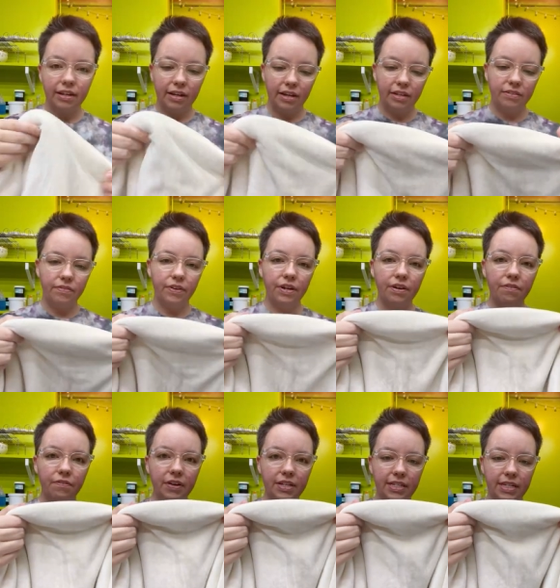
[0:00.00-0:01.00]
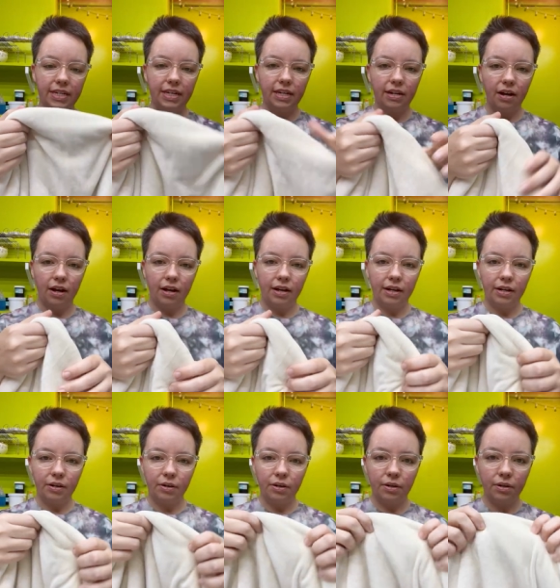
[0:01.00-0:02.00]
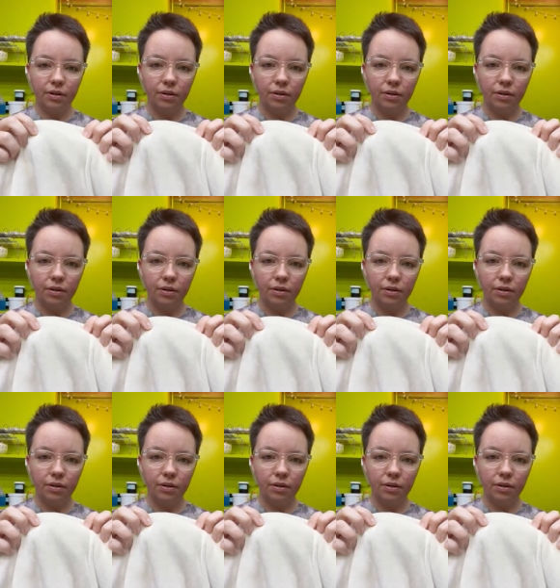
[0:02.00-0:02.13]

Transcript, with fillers: It's very fuzzy on